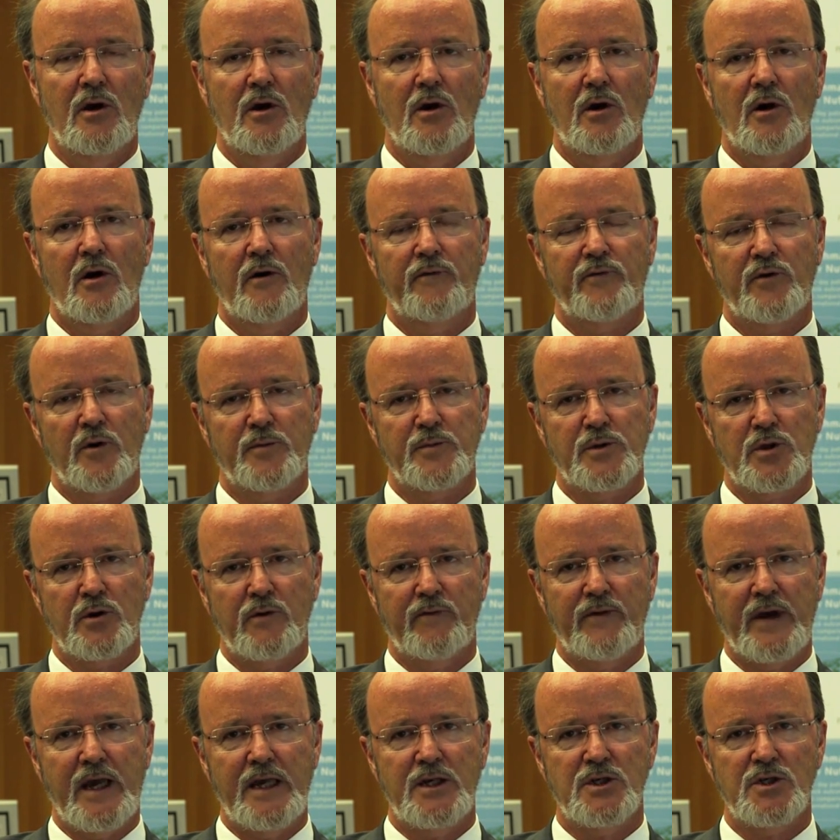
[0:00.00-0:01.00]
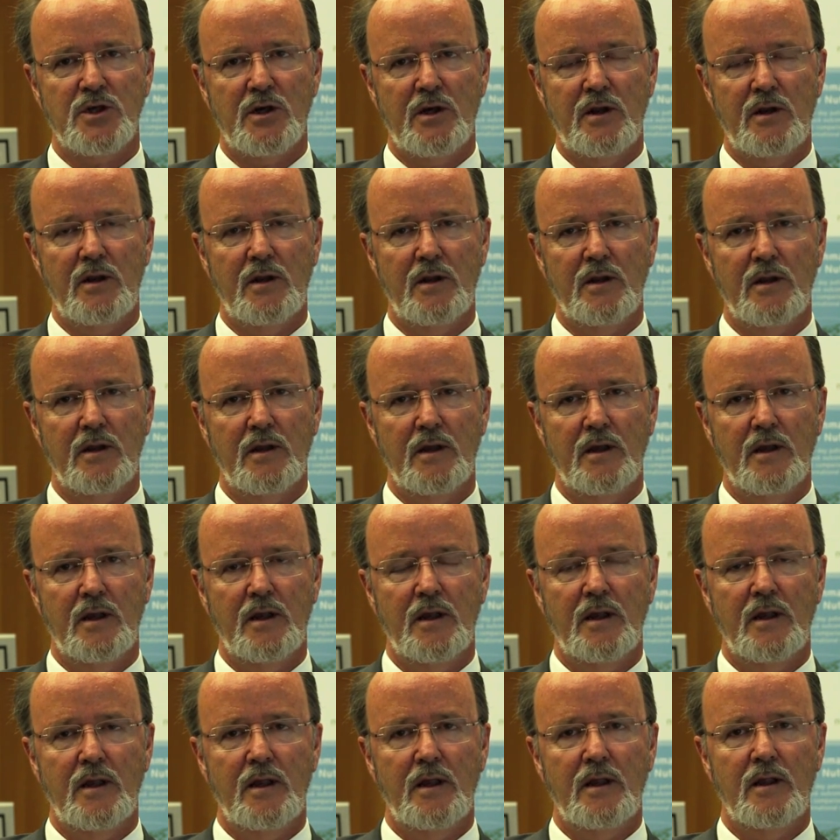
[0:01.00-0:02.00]
of observation,
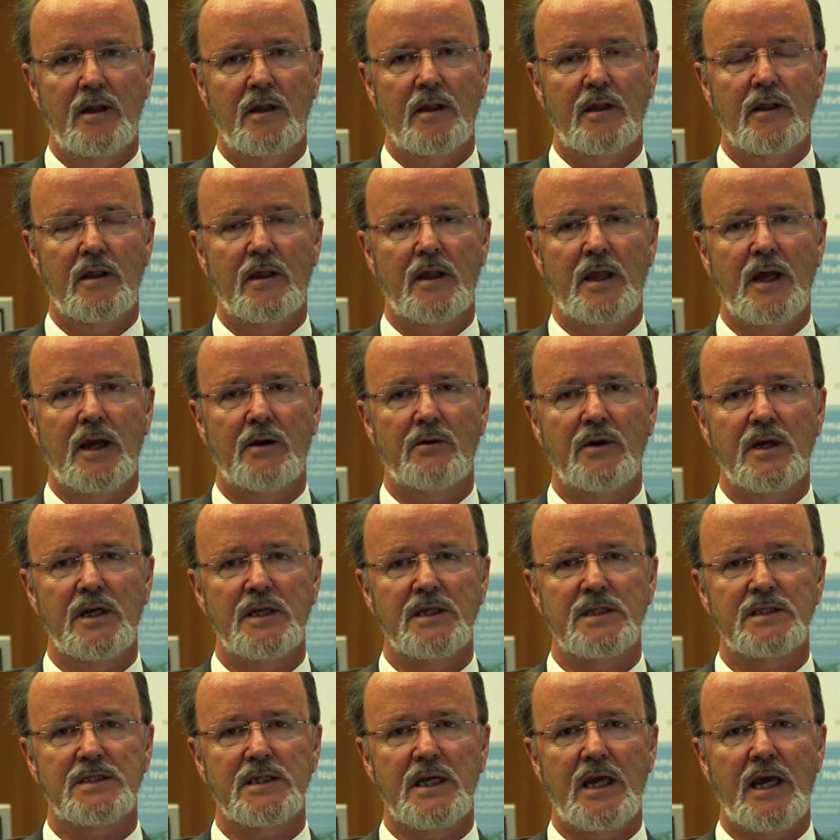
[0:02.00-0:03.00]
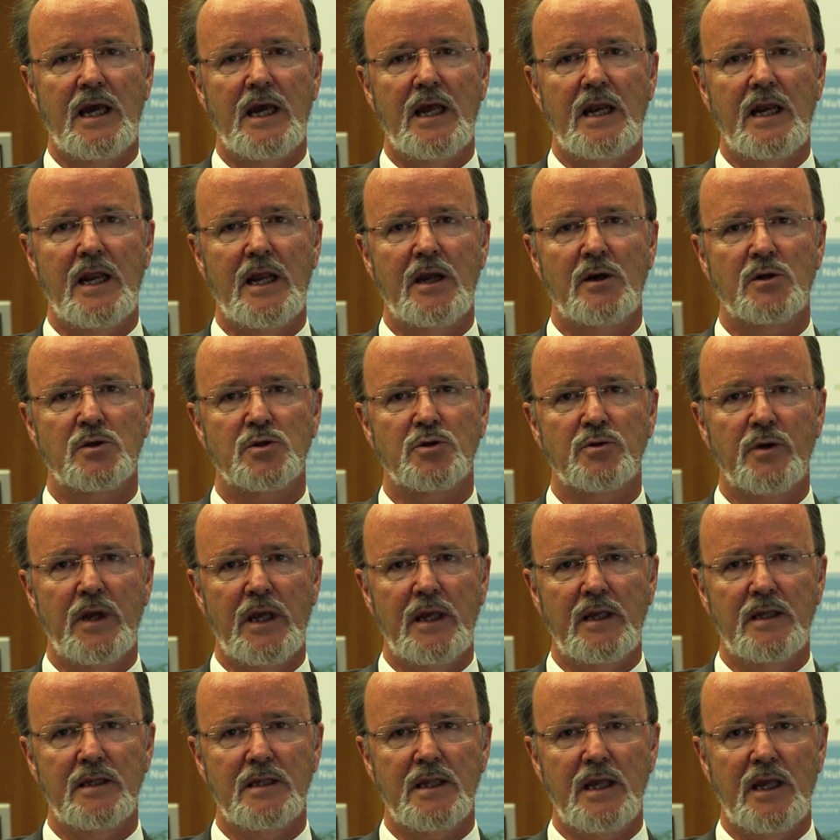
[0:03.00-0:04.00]
there is an
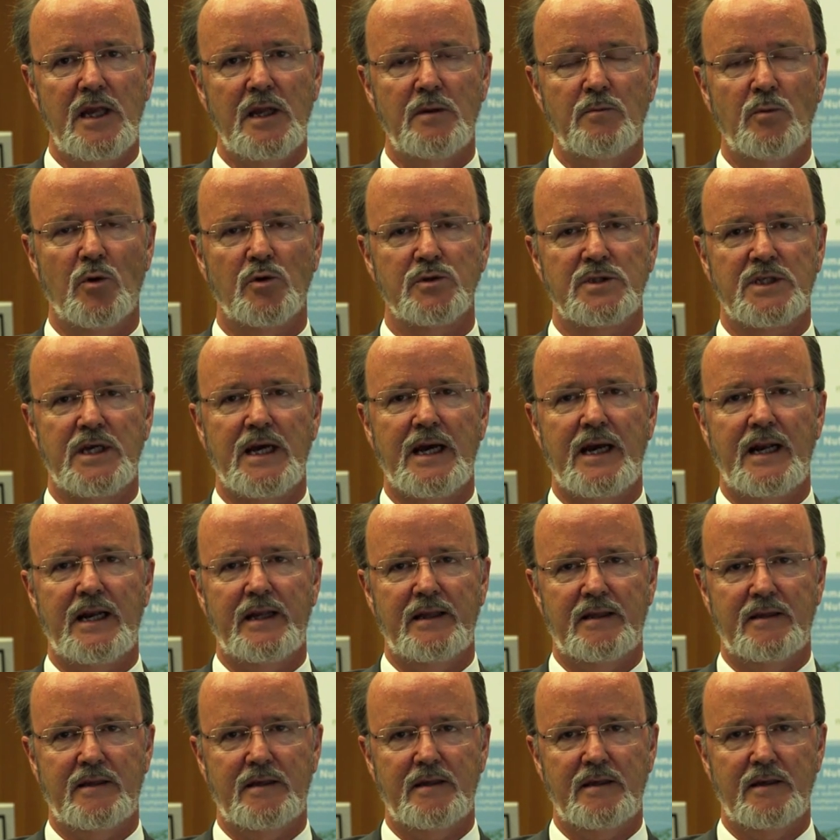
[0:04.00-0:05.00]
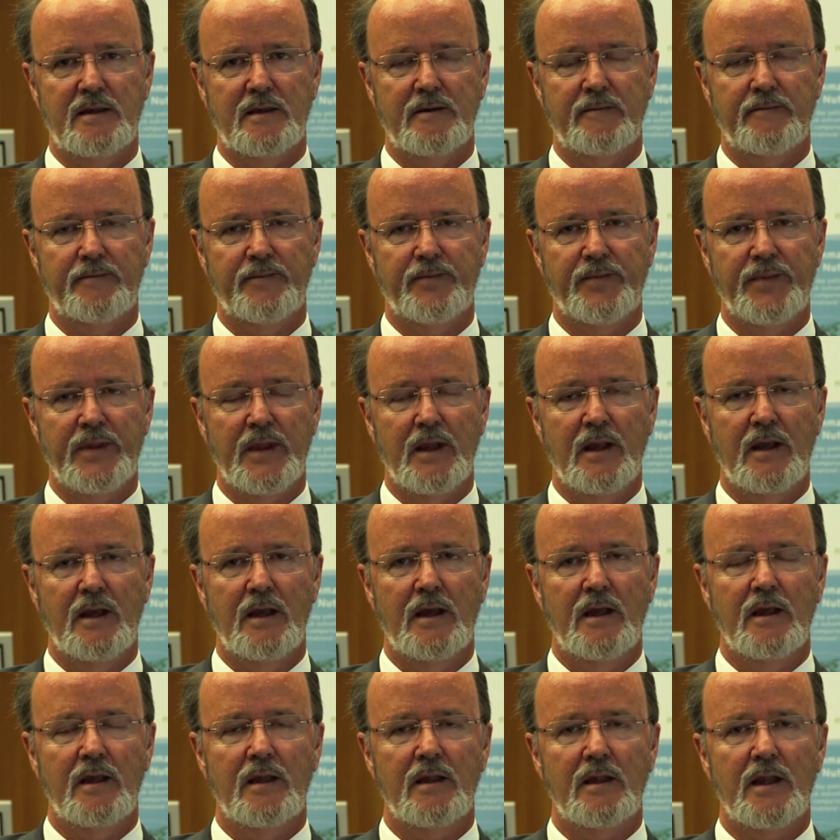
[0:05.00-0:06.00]
increase in mortality.
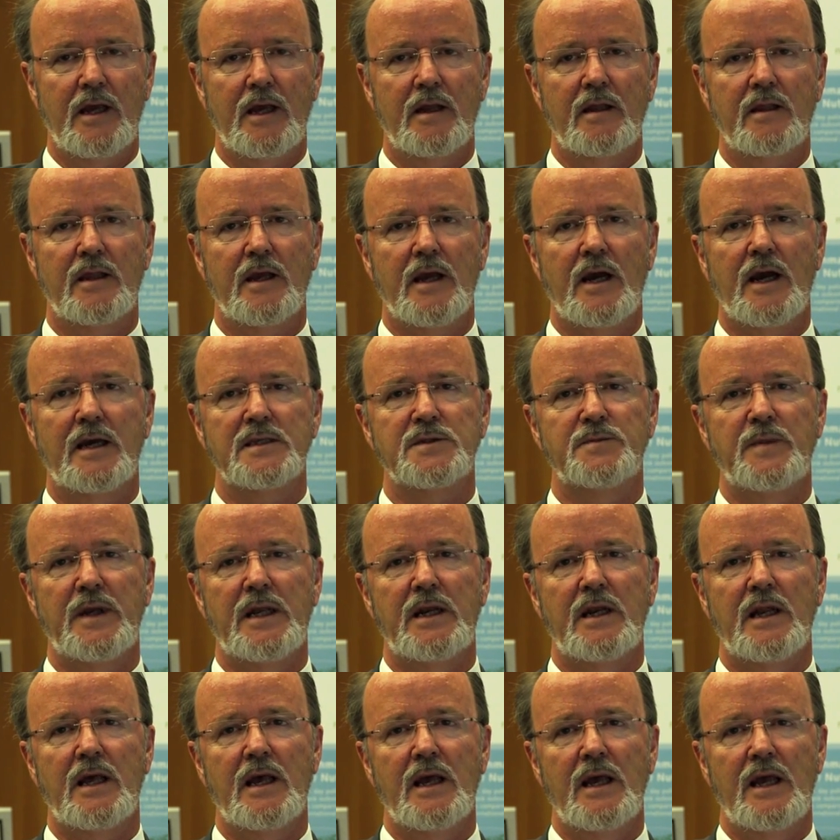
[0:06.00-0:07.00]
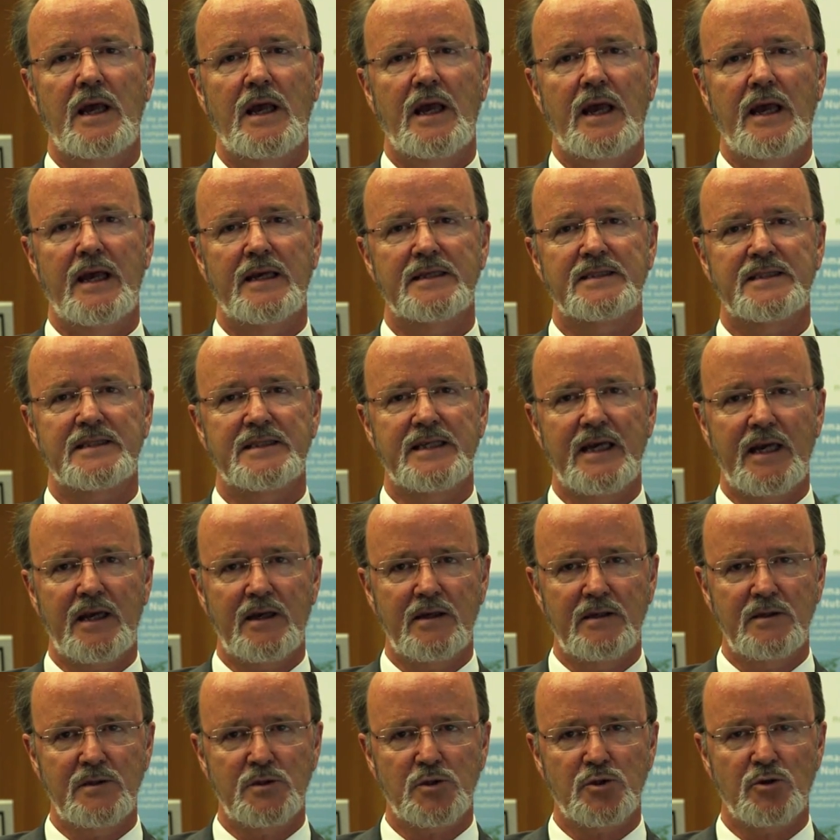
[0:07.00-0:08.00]
Then there has been a
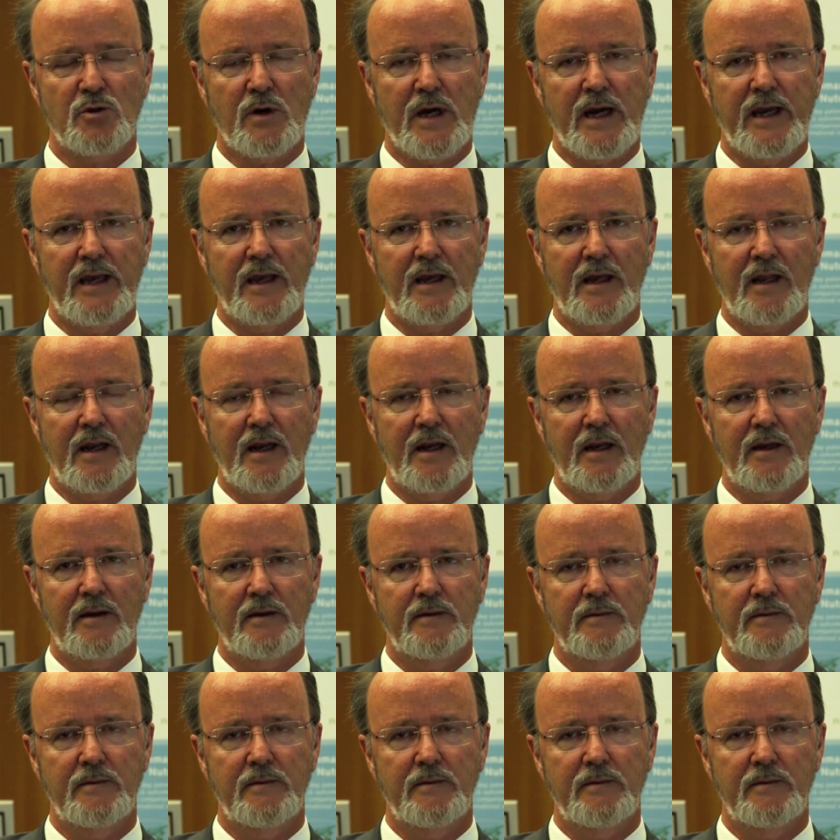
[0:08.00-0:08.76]
second trial,